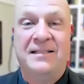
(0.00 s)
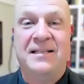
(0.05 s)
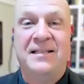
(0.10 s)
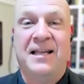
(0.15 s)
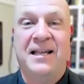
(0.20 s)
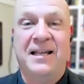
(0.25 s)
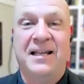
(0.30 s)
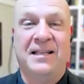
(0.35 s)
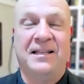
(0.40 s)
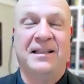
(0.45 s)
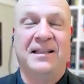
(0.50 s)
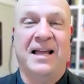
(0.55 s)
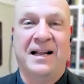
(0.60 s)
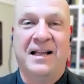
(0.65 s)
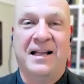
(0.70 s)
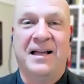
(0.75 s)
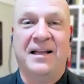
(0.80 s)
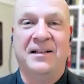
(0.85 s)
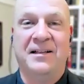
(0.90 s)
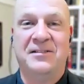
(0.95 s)
take that
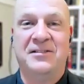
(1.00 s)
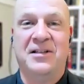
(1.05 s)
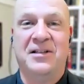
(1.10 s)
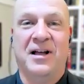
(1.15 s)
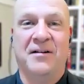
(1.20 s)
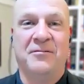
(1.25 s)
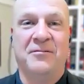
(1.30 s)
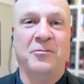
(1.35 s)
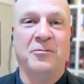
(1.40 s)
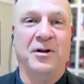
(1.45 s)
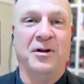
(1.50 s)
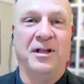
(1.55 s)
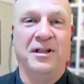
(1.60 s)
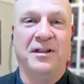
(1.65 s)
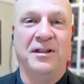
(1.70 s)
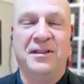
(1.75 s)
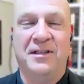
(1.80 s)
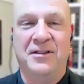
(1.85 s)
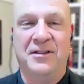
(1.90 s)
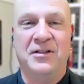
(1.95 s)
kind of stuff
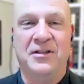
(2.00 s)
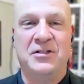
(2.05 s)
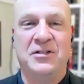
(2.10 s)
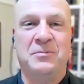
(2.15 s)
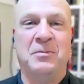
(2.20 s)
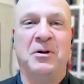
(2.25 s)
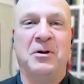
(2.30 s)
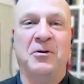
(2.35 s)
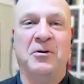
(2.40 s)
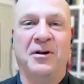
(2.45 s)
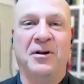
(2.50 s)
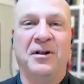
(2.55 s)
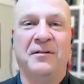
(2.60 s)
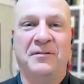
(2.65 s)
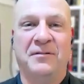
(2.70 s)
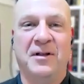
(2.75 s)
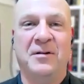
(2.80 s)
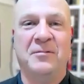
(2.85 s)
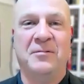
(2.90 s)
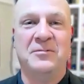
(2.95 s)
in the spirit
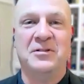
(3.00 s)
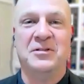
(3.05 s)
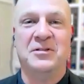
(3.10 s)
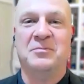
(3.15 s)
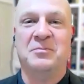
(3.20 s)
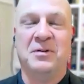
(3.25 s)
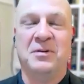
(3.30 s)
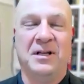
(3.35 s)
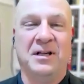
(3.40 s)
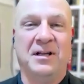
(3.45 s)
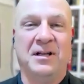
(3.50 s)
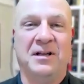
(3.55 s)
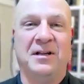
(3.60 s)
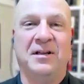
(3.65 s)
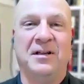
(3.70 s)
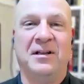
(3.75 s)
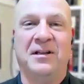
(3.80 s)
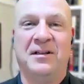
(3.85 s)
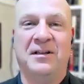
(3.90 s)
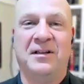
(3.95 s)
of him just
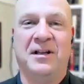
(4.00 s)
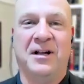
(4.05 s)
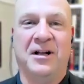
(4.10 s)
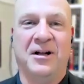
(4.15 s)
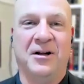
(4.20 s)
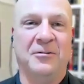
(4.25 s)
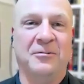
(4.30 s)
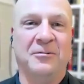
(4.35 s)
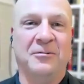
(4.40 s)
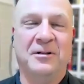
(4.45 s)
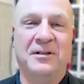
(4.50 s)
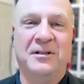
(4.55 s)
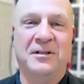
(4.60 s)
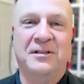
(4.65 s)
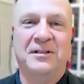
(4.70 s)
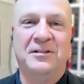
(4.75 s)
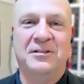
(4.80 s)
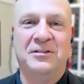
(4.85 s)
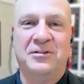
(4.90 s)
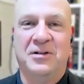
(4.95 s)
being,
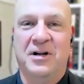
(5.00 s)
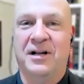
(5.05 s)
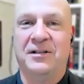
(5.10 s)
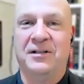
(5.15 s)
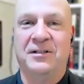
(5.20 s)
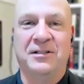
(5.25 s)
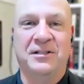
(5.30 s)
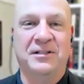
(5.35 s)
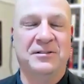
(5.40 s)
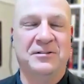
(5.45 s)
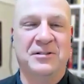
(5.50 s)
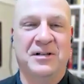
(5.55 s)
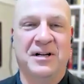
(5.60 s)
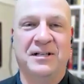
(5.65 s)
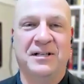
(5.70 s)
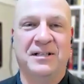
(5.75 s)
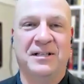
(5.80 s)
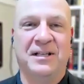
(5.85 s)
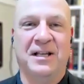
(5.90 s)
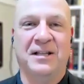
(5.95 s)
trying
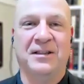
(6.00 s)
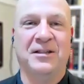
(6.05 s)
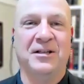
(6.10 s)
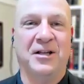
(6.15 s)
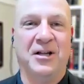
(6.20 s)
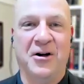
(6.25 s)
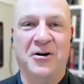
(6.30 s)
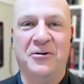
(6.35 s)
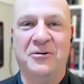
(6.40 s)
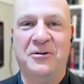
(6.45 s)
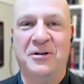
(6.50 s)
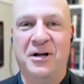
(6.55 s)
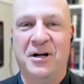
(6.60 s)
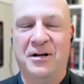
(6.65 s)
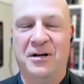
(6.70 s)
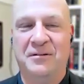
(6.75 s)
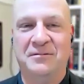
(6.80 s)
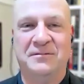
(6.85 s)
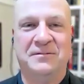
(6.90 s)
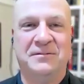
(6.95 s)
to get the goat
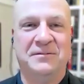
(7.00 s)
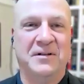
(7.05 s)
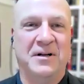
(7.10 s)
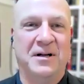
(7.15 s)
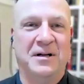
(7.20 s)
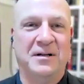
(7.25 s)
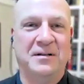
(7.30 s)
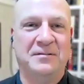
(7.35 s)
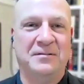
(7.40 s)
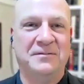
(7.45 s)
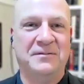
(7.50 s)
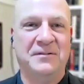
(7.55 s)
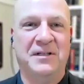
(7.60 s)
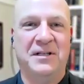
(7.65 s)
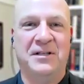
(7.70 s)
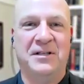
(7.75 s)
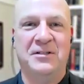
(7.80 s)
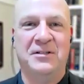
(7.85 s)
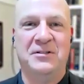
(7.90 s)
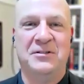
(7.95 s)
of
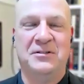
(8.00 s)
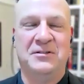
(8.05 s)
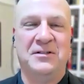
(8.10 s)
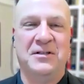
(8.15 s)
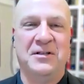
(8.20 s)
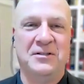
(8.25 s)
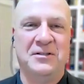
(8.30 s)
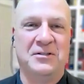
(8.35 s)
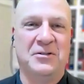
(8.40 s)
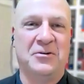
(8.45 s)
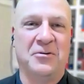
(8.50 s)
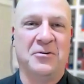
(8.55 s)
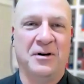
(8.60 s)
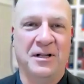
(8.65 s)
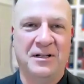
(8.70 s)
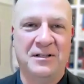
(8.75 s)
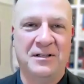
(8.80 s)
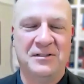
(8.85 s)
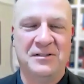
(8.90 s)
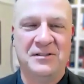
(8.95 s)
his
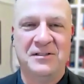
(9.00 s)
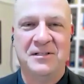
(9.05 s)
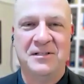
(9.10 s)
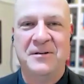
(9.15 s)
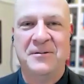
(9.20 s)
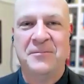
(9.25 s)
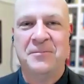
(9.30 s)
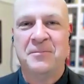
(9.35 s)
critics.